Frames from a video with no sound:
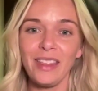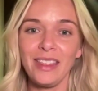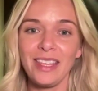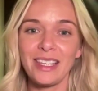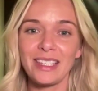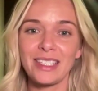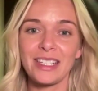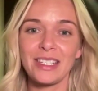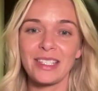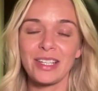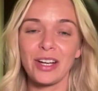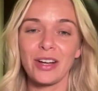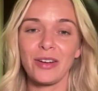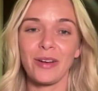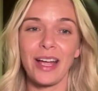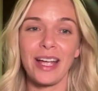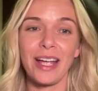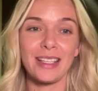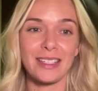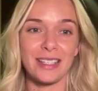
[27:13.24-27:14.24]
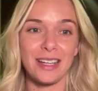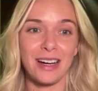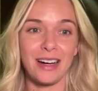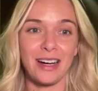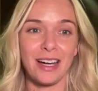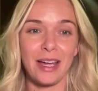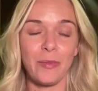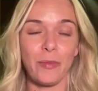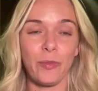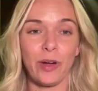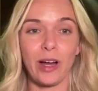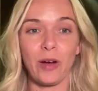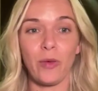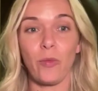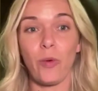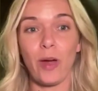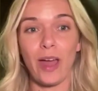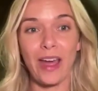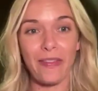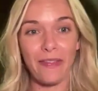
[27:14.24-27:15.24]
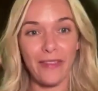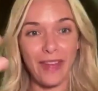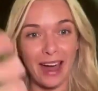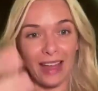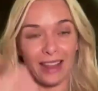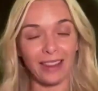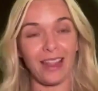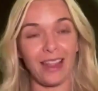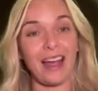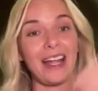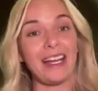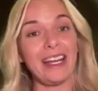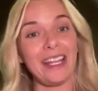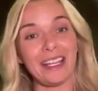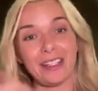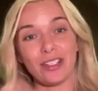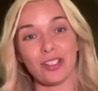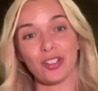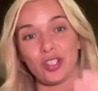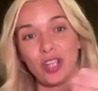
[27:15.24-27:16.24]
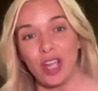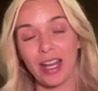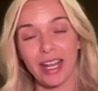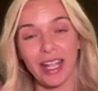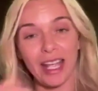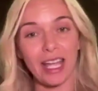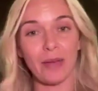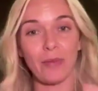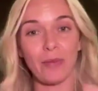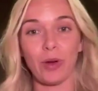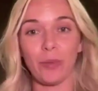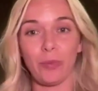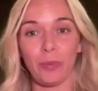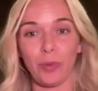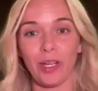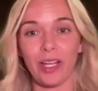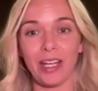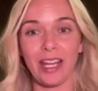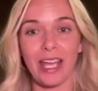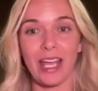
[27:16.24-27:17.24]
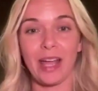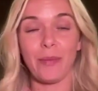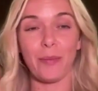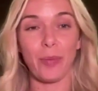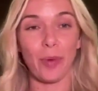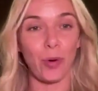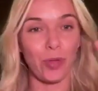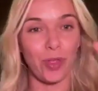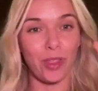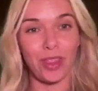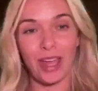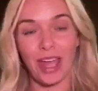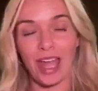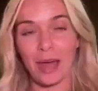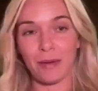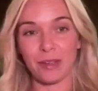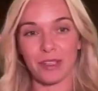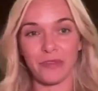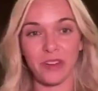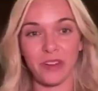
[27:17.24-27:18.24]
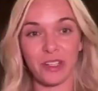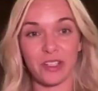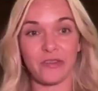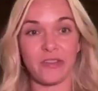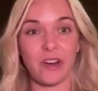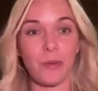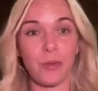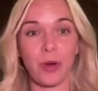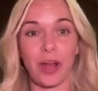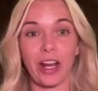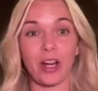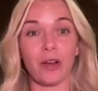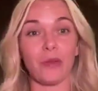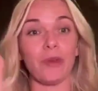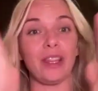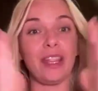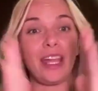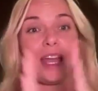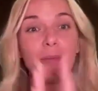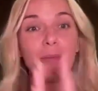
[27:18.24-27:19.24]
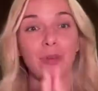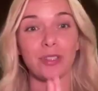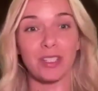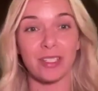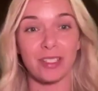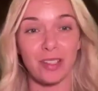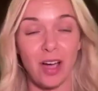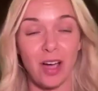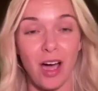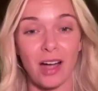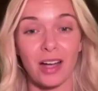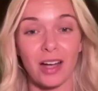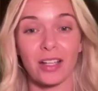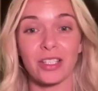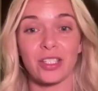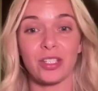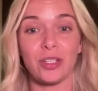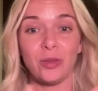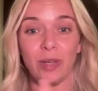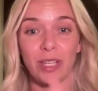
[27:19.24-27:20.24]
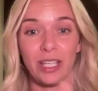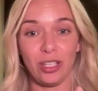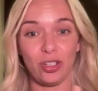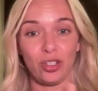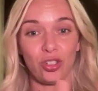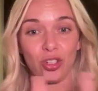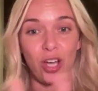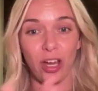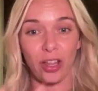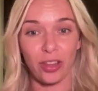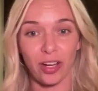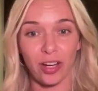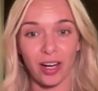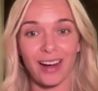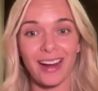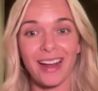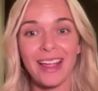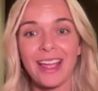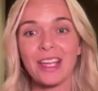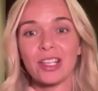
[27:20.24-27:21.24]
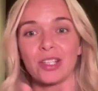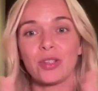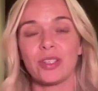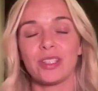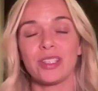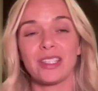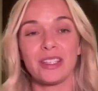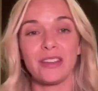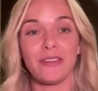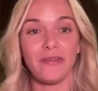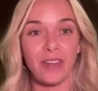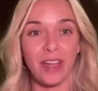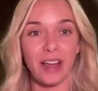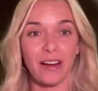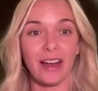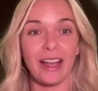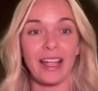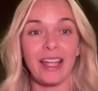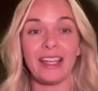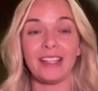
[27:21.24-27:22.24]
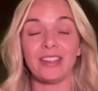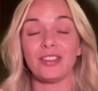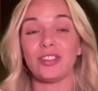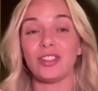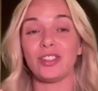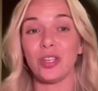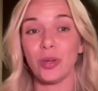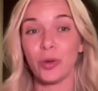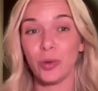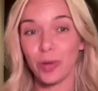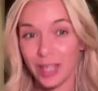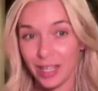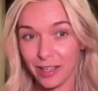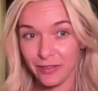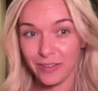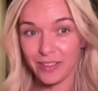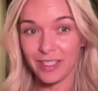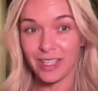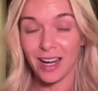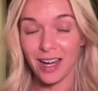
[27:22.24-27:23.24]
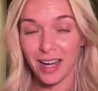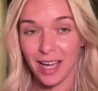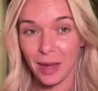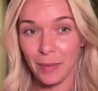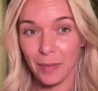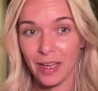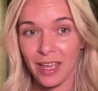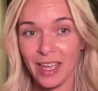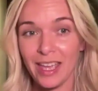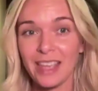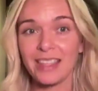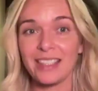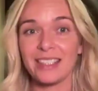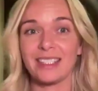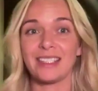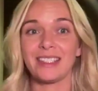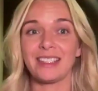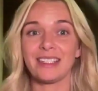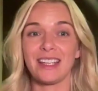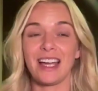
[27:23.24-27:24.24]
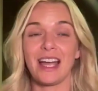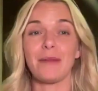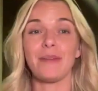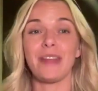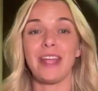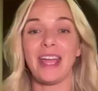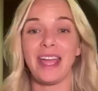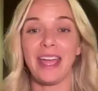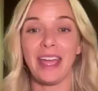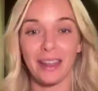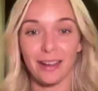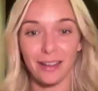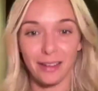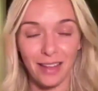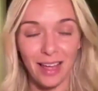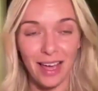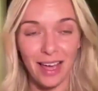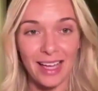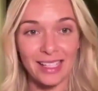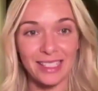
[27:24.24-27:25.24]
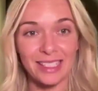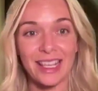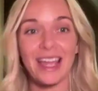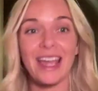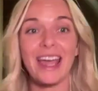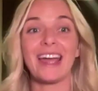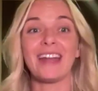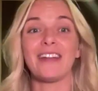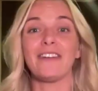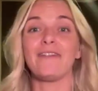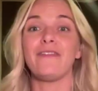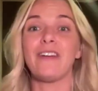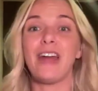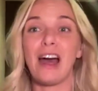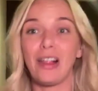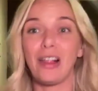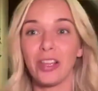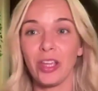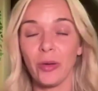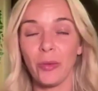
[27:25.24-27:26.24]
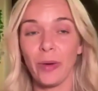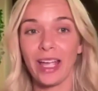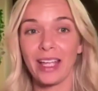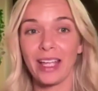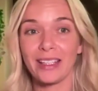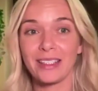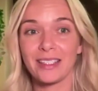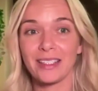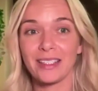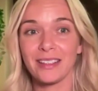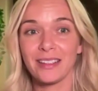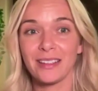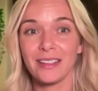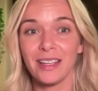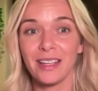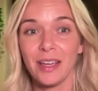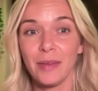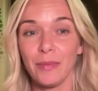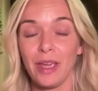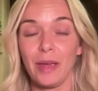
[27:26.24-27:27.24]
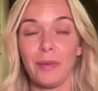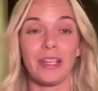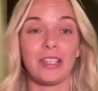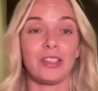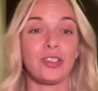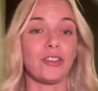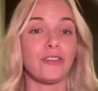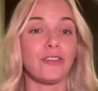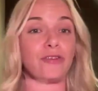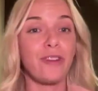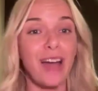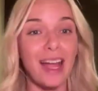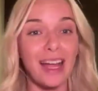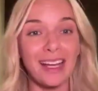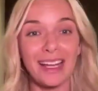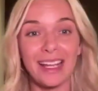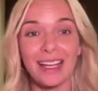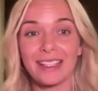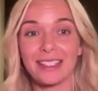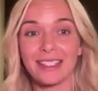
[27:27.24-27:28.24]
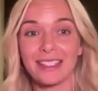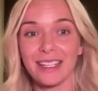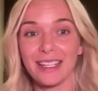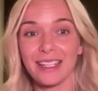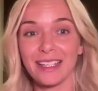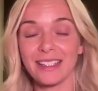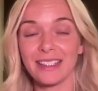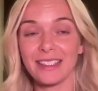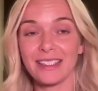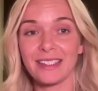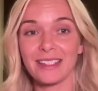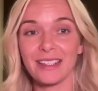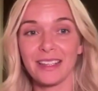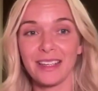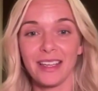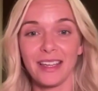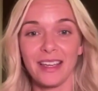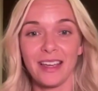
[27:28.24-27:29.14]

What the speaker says: this is a great time where, when that lining is shedding and we're bleeding, both of the hemispheres of our brain are really able to talk to each other. So this is a very intuitive time. This is a time to analyze and evaluate. Maybe it's your finances.